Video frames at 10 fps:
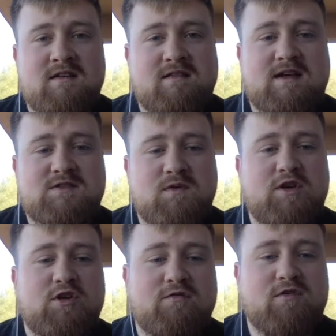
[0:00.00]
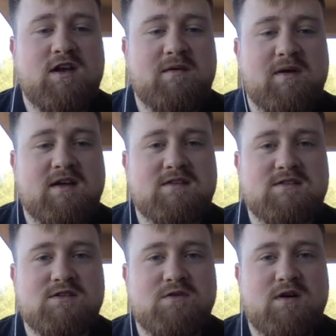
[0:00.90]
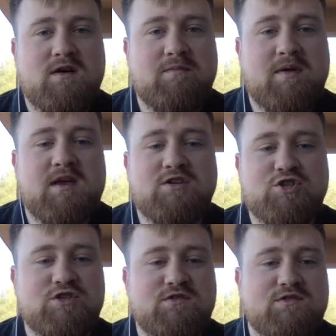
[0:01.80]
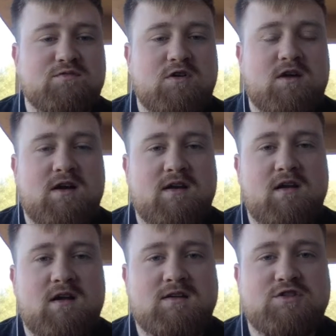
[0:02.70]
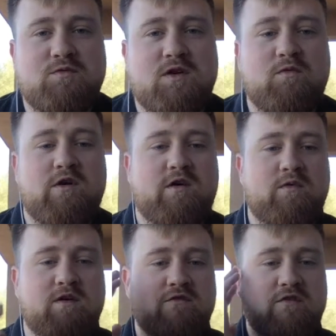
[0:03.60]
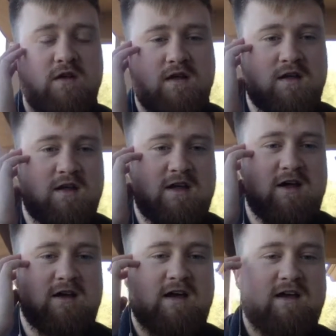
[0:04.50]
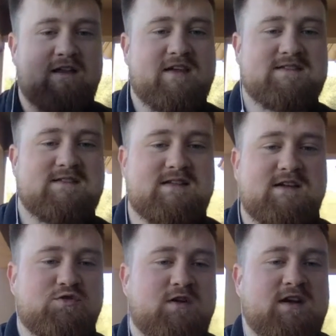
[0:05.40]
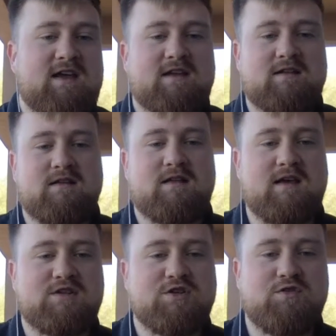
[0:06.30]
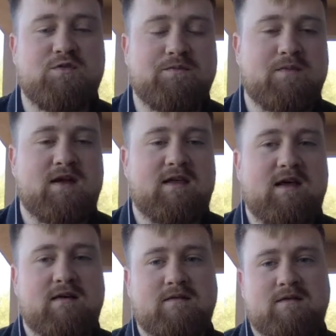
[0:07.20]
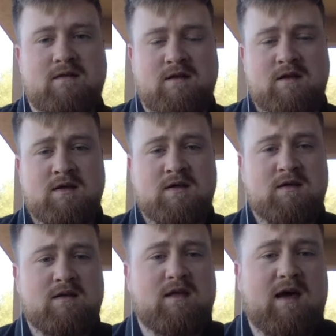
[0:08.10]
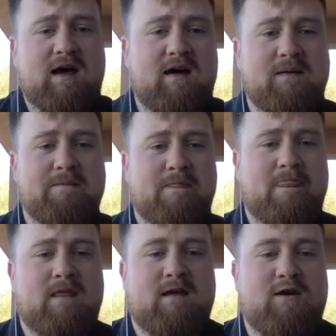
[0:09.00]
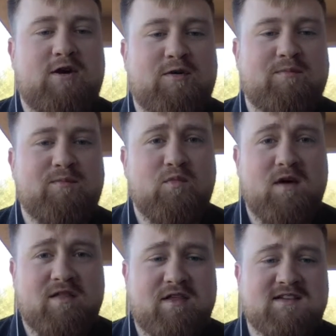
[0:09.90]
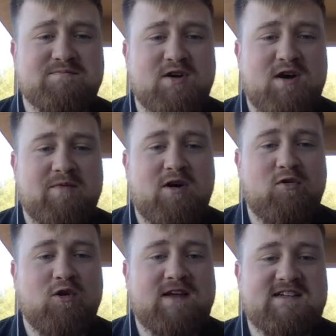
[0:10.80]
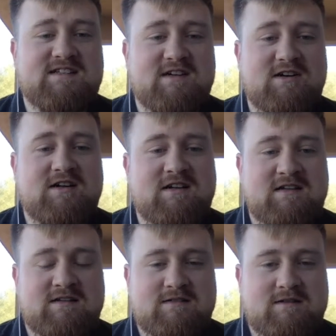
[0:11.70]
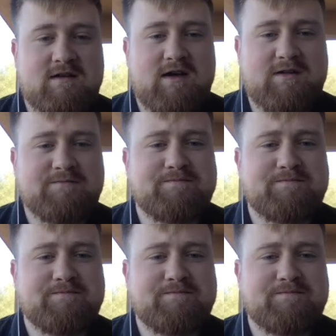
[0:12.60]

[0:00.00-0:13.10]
That's when you can really begin to pick and choose what kind of clients you want to work with, okay? And that's the stage you want to get to and get at, where things become a whole lot easier, okay?